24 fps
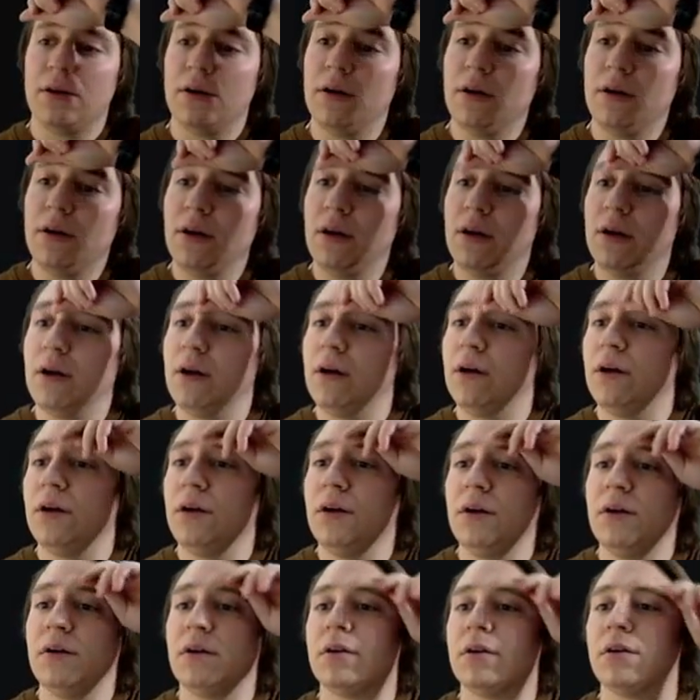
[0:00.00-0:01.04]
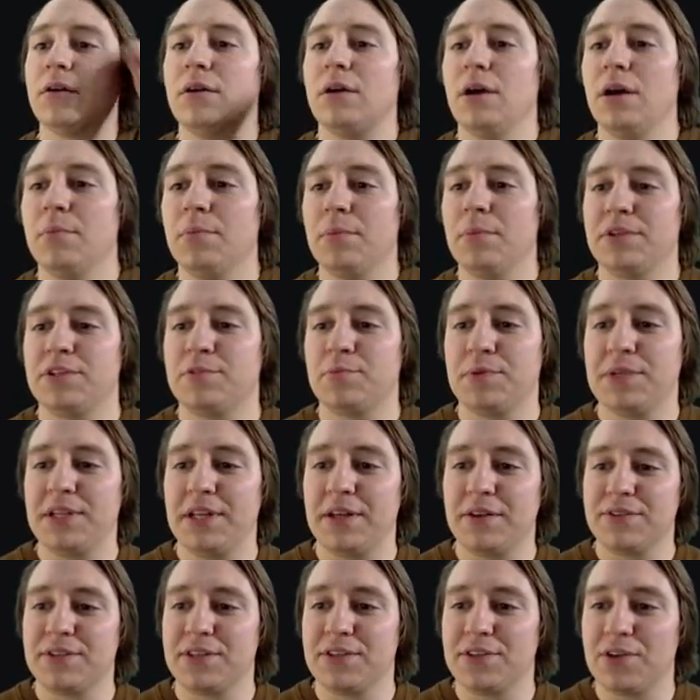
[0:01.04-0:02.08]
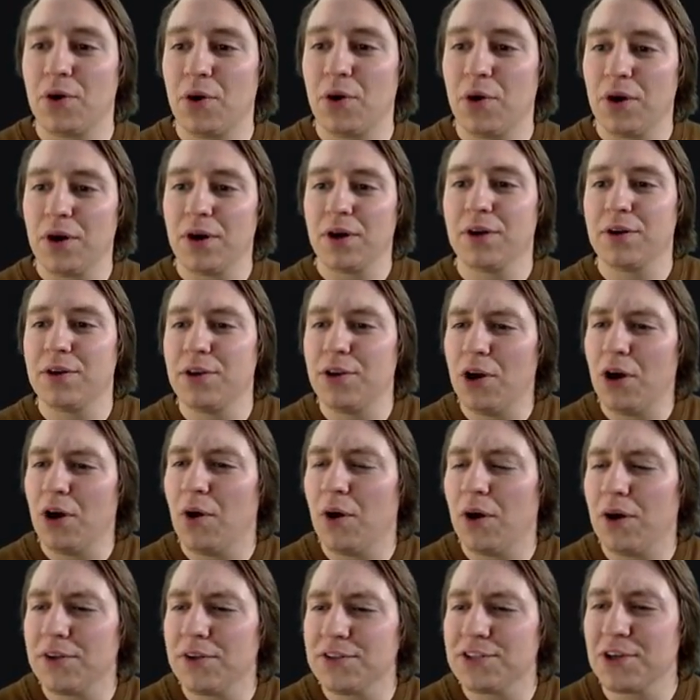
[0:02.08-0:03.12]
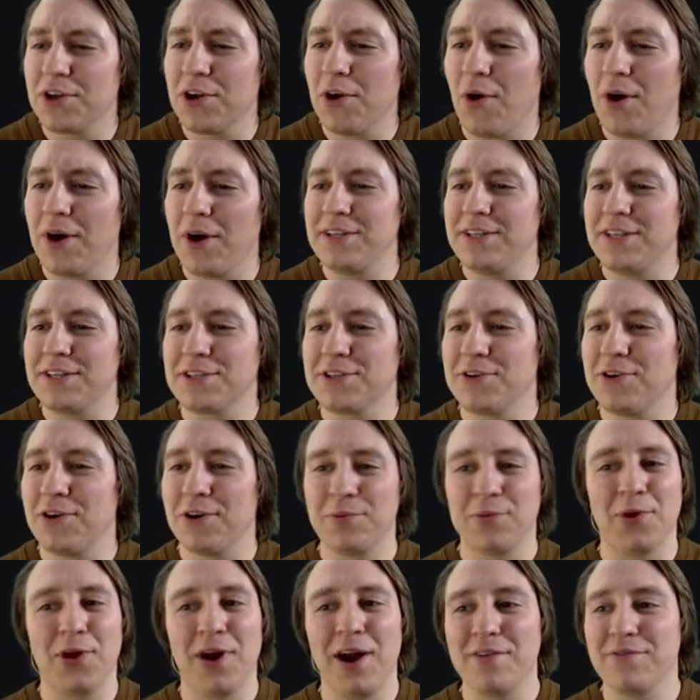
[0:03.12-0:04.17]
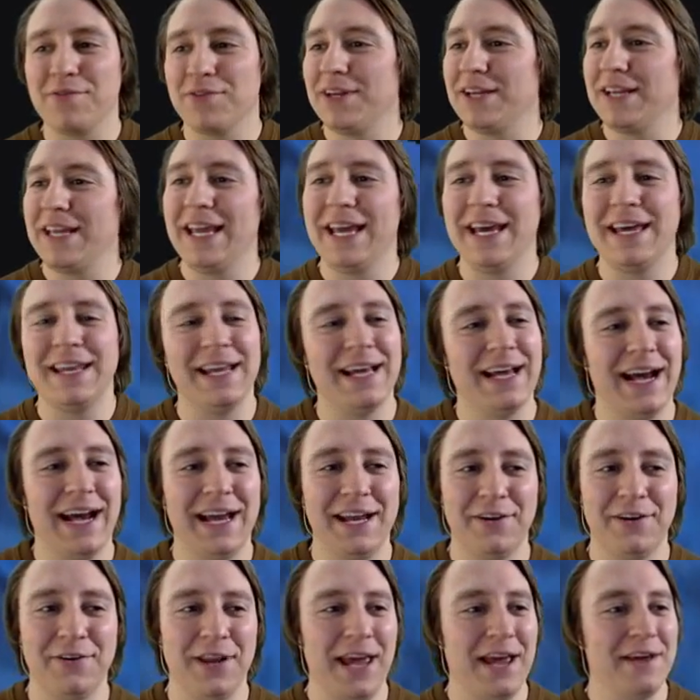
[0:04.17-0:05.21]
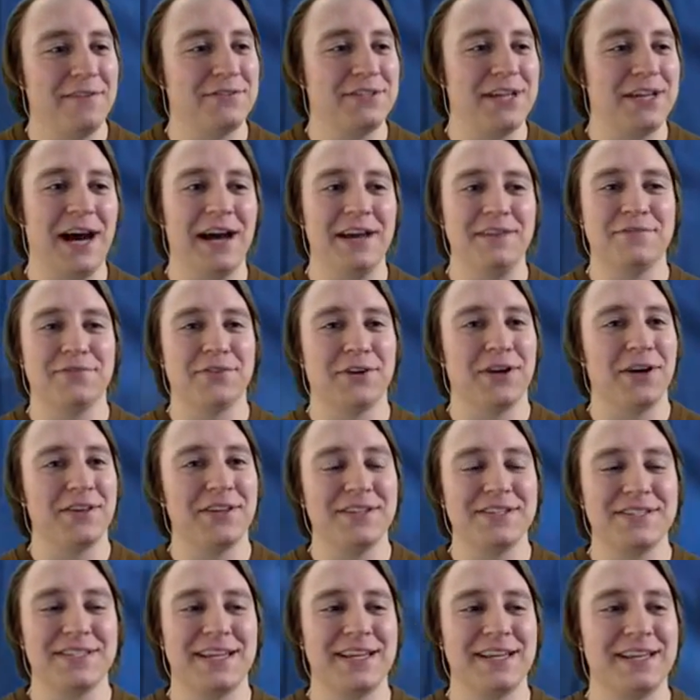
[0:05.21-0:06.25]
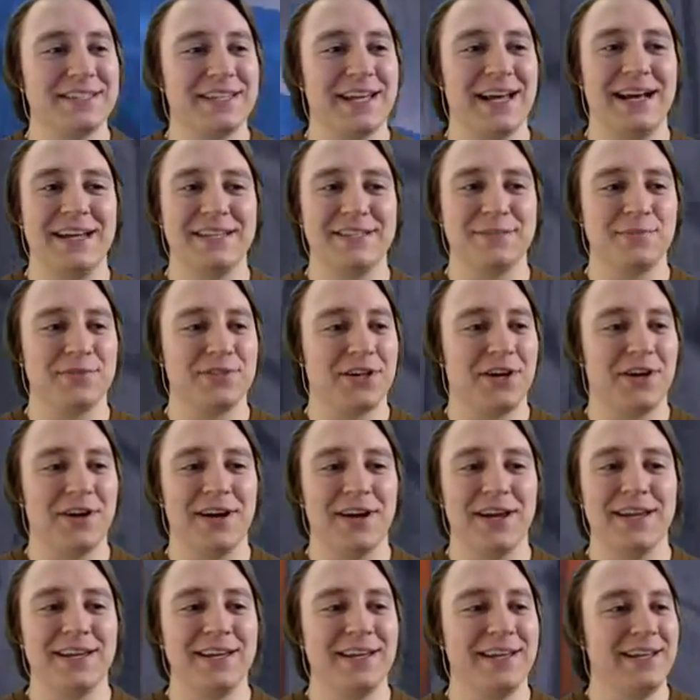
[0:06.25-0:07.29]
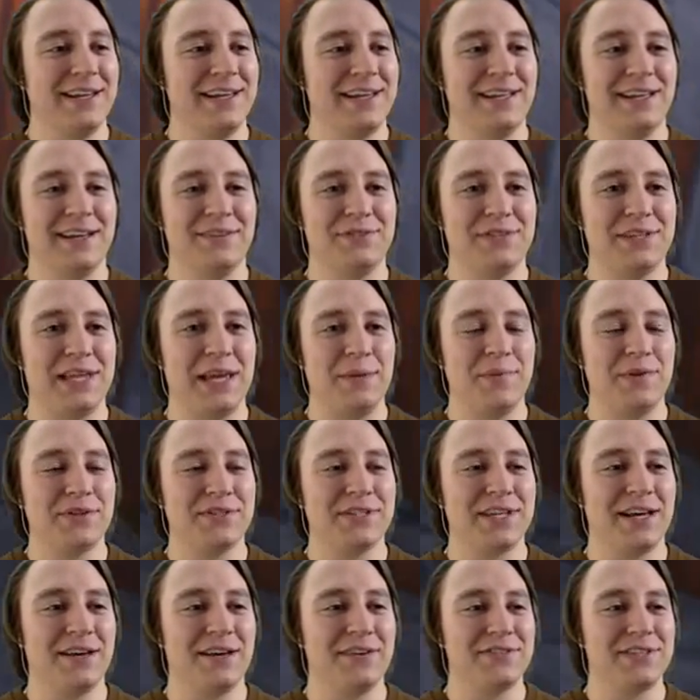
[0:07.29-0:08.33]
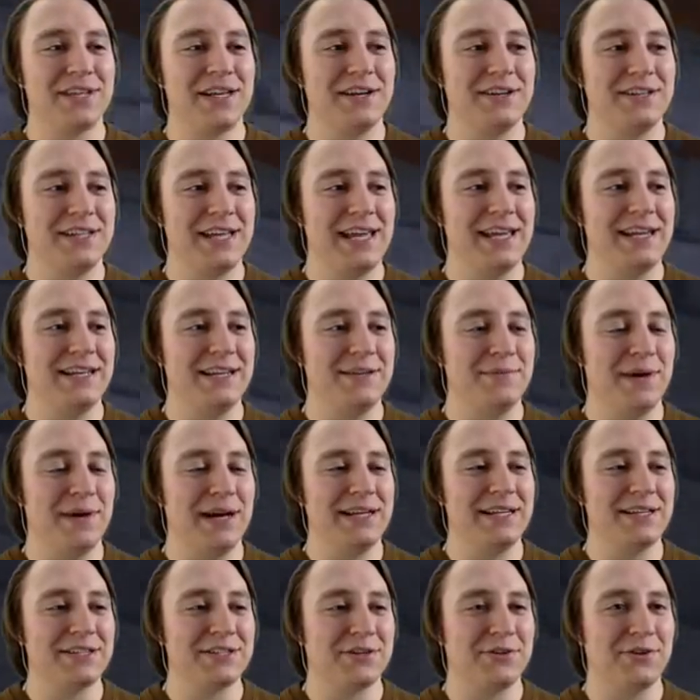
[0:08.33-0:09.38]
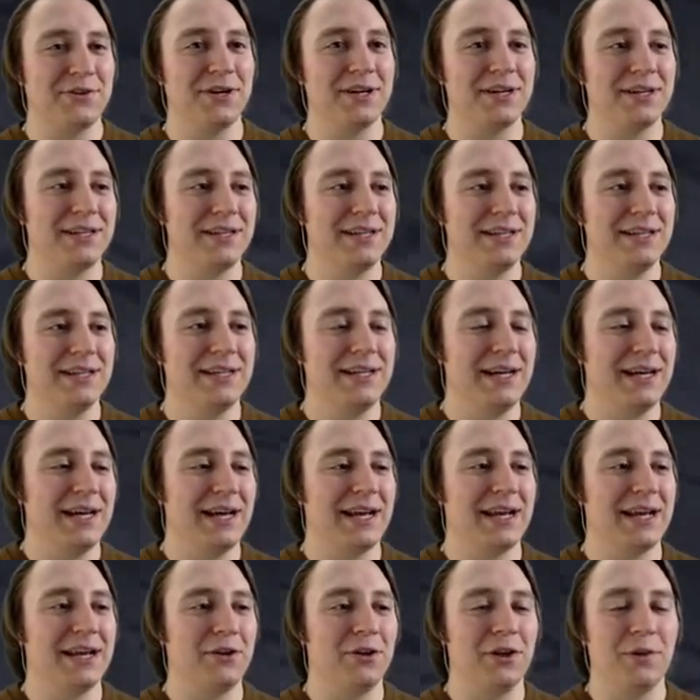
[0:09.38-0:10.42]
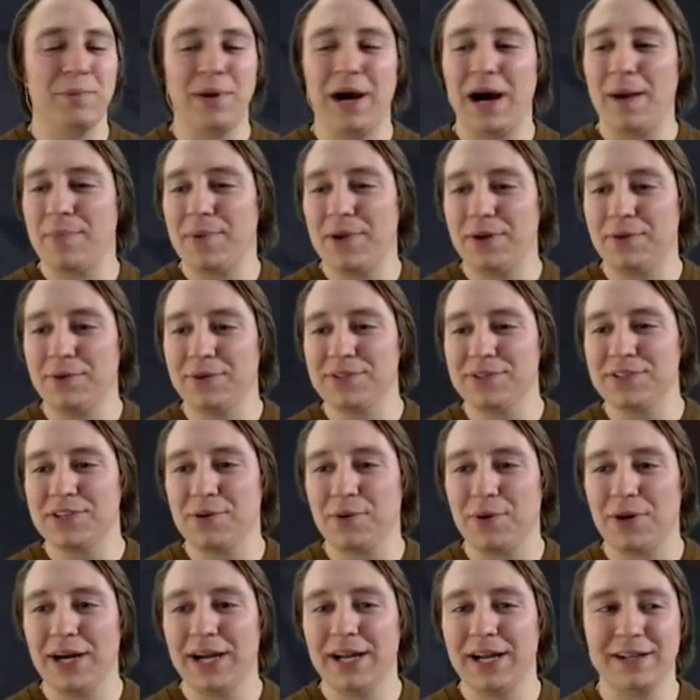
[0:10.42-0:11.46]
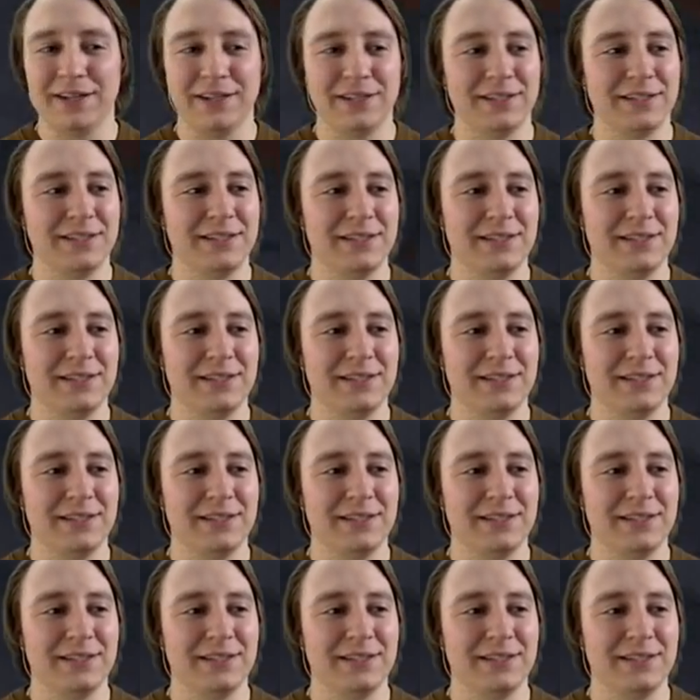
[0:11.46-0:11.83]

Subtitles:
Mr. Potato says, or no, also go on Discord more often. Again, I don't have time for all these things, guys. I'm sorry. You have to keep yourselves entertained in my Discord. I can only pop in once in a while.